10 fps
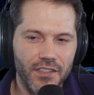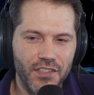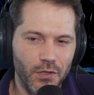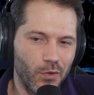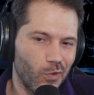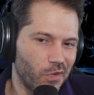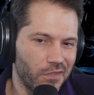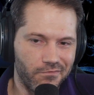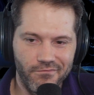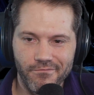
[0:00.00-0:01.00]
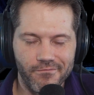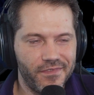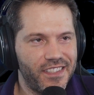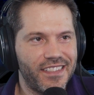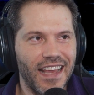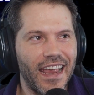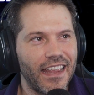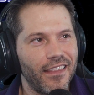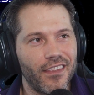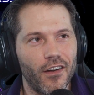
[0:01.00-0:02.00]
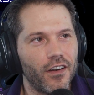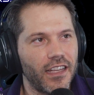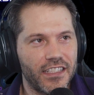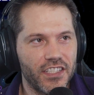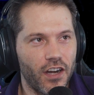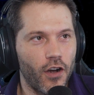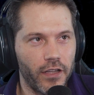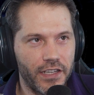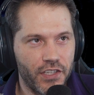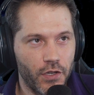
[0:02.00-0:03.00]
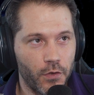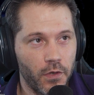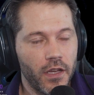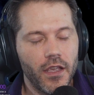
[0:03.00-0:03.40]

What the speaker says: June 2nd, 3rd, like just early June.